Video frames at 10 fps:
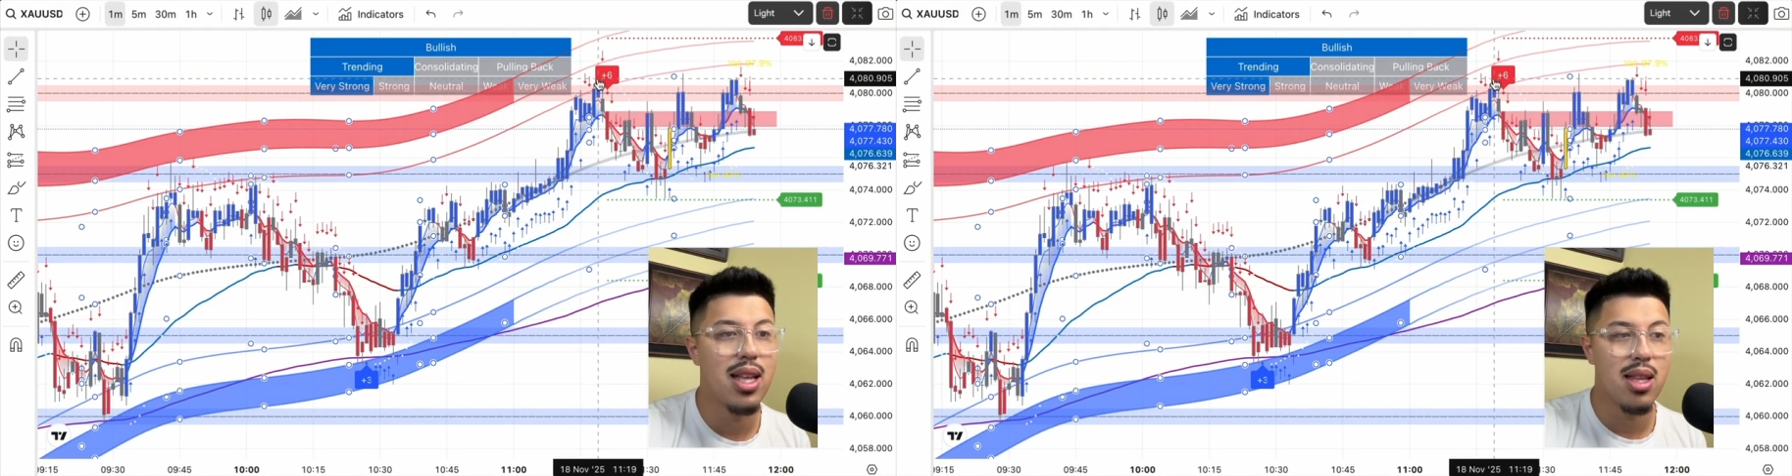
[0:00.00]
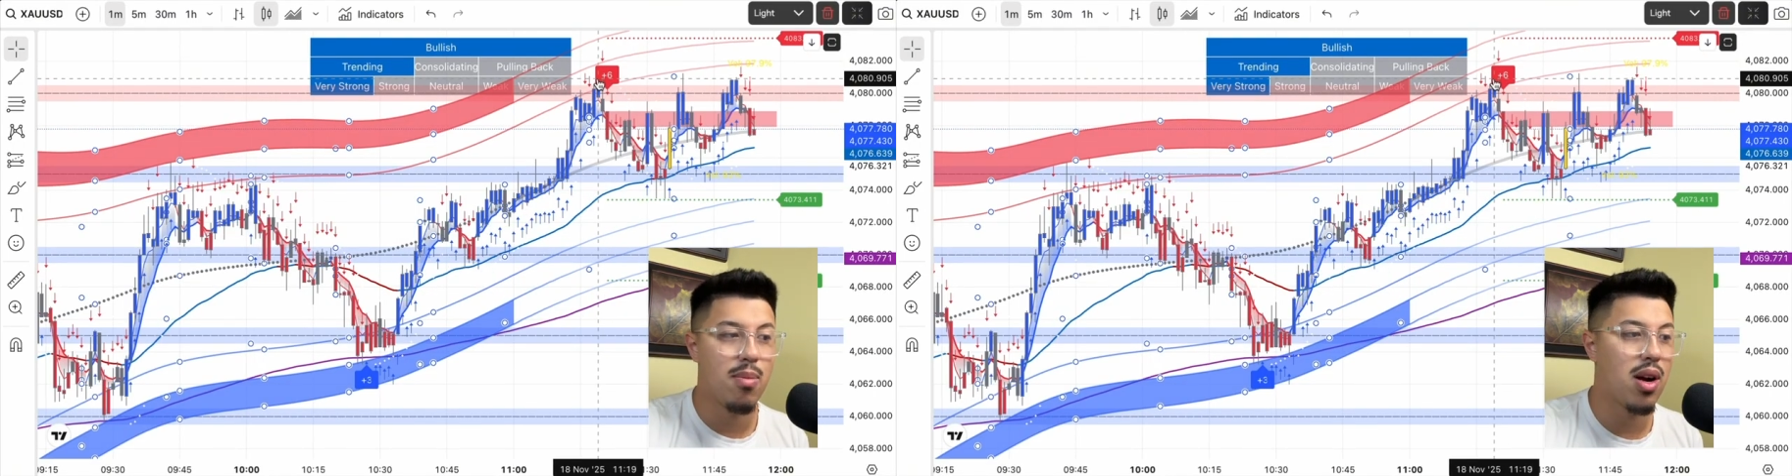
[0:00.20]

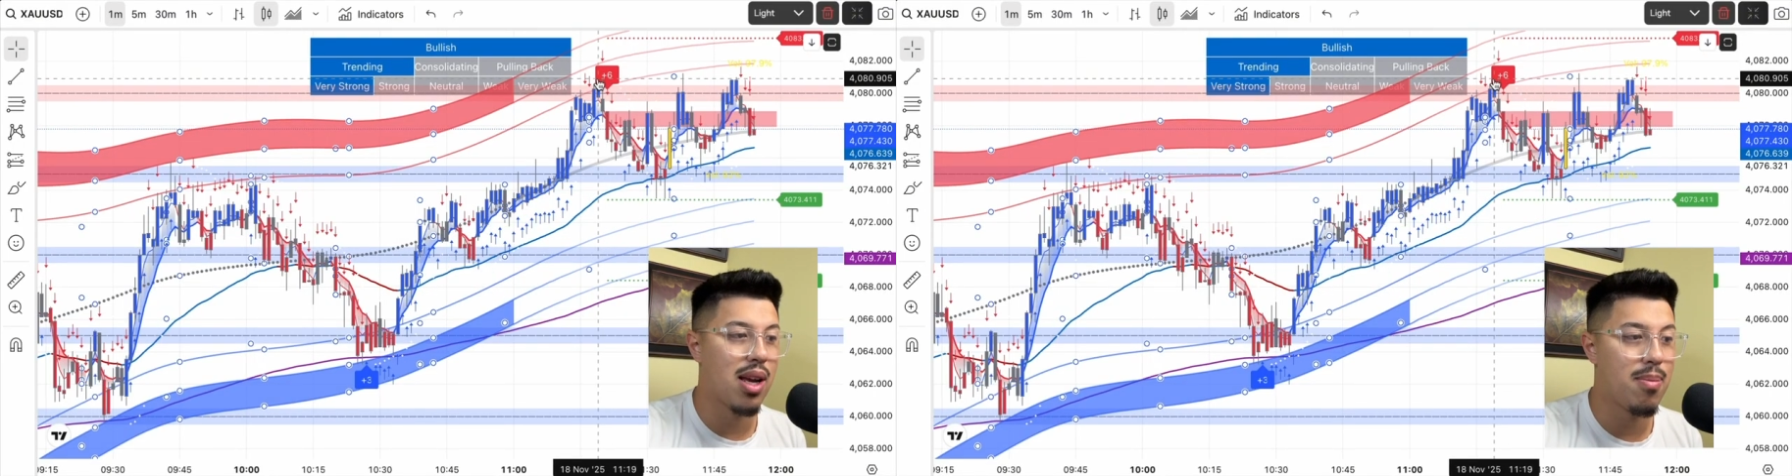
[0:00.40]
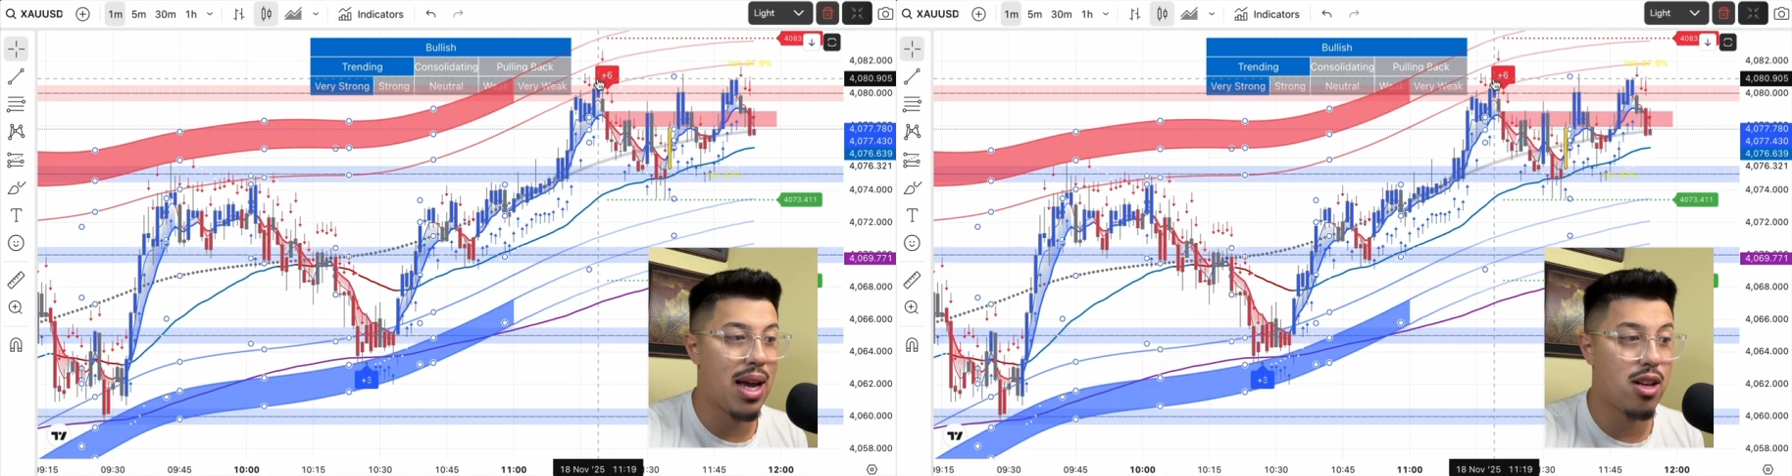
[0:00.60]
the market
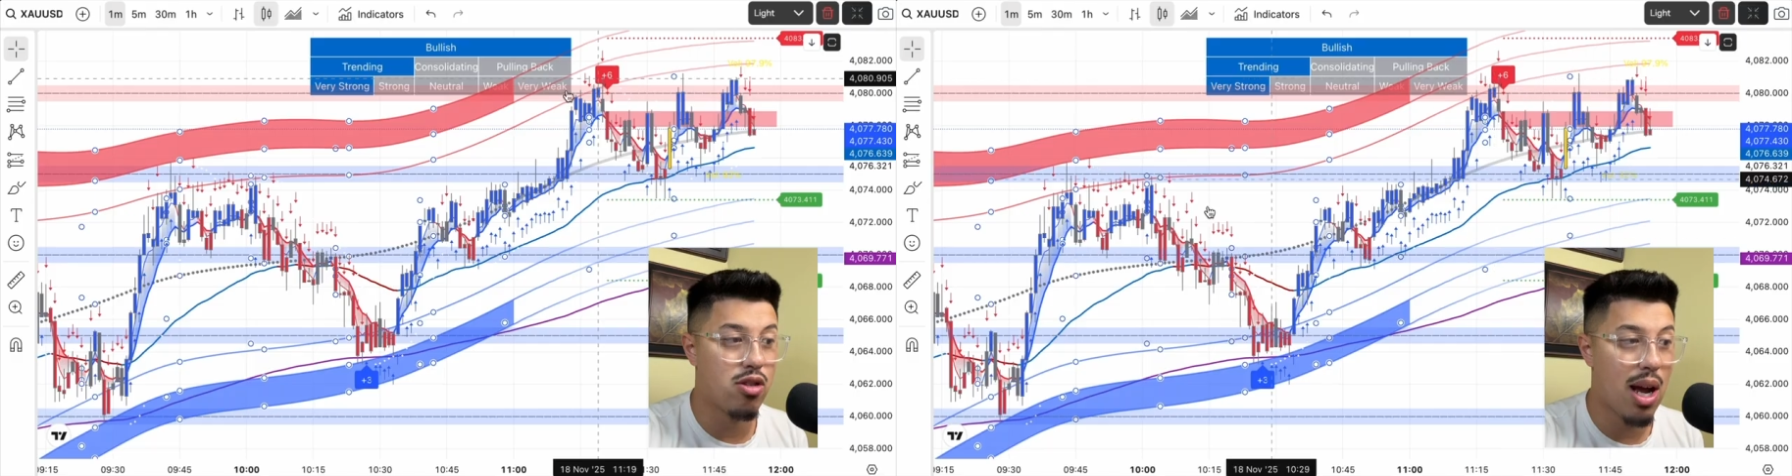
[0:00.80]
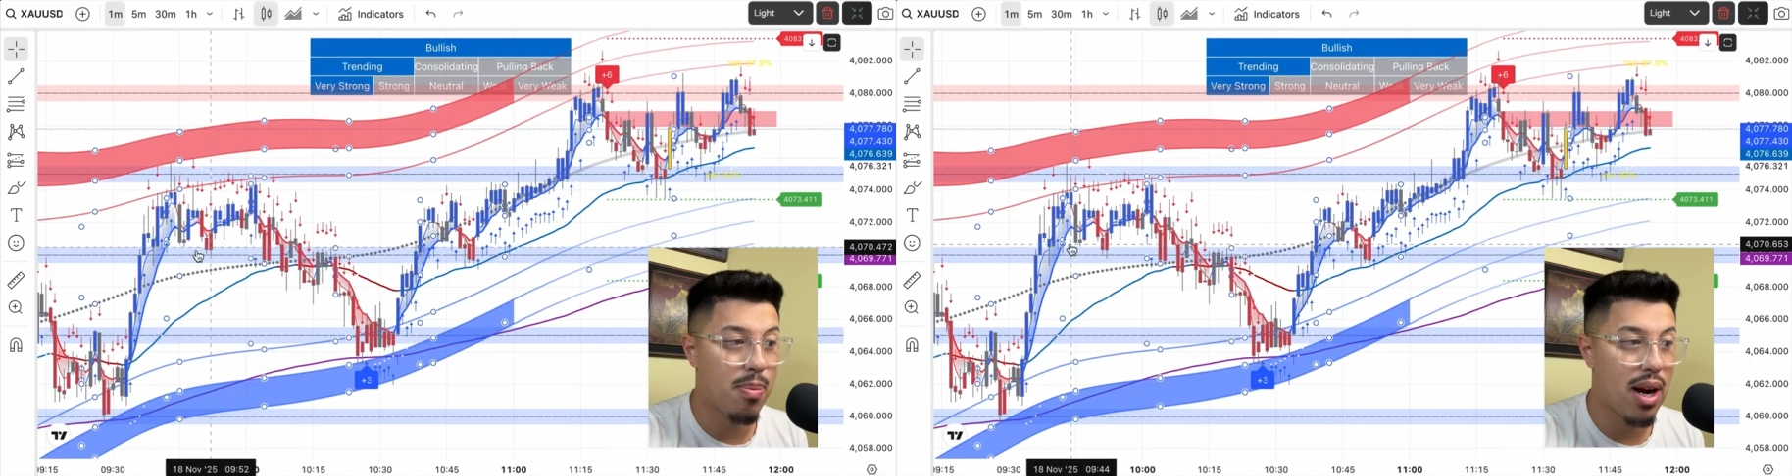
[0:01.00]
might
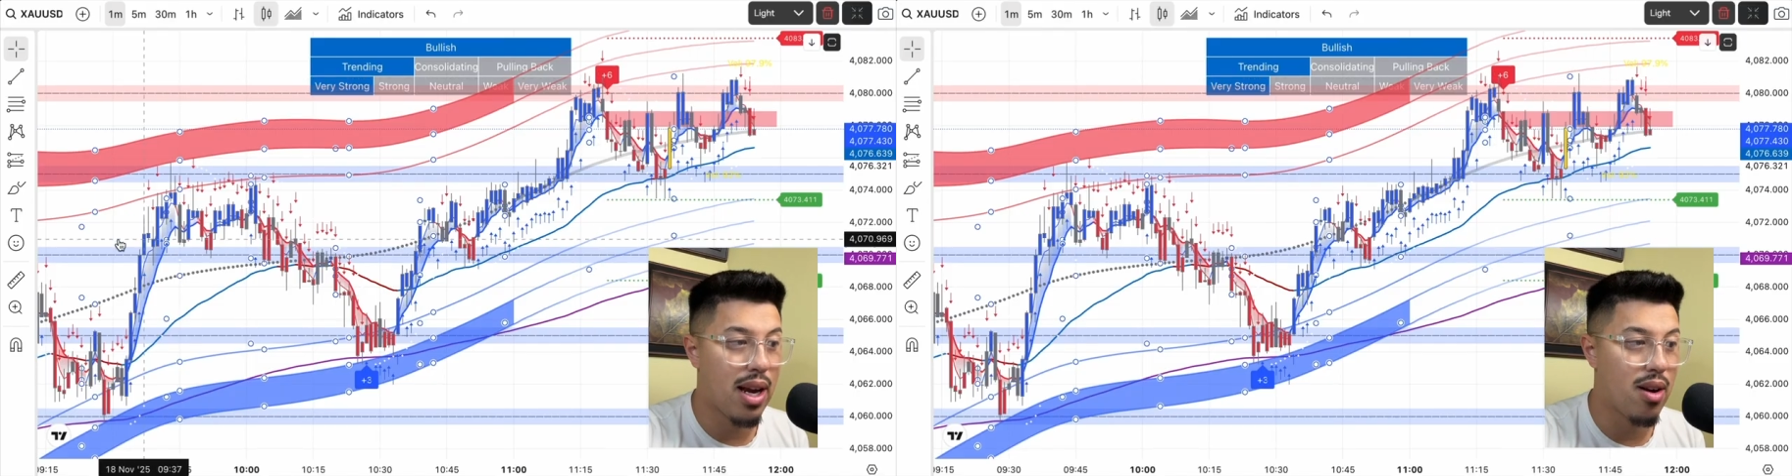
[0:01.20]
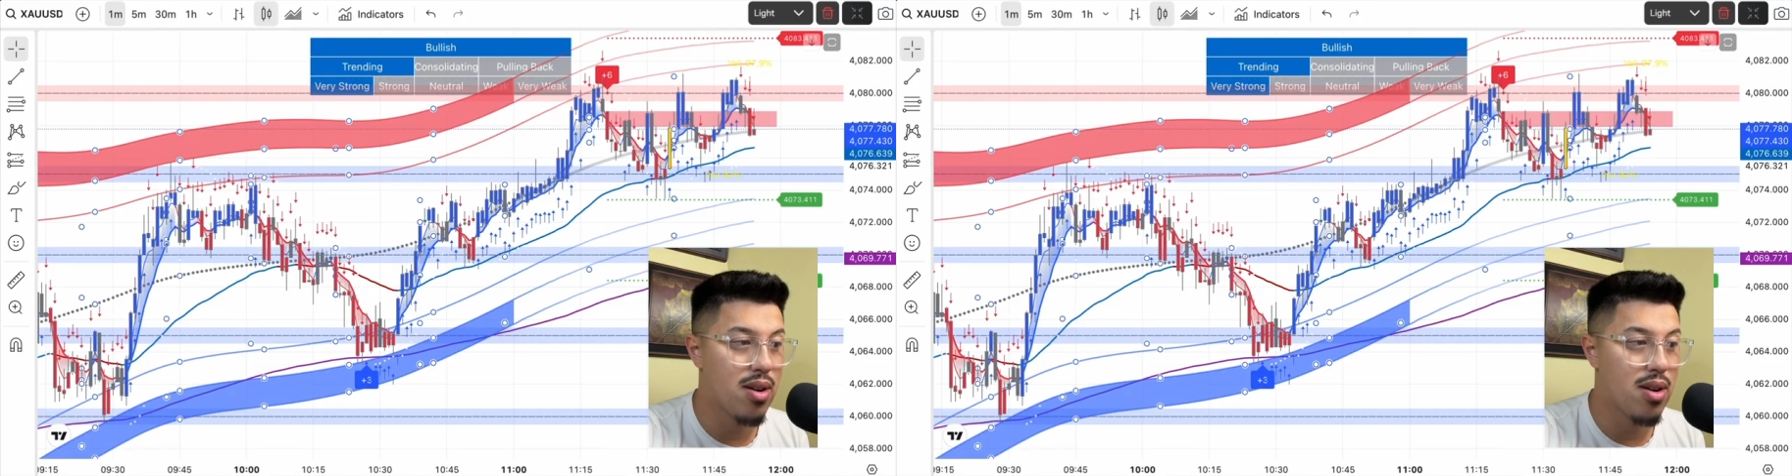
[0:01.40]
drop right here.